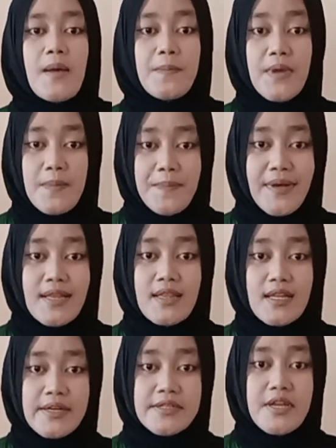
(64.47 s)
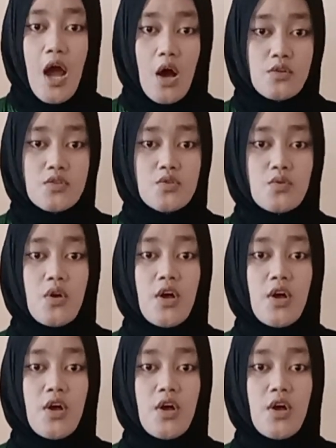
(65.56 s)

People learn how to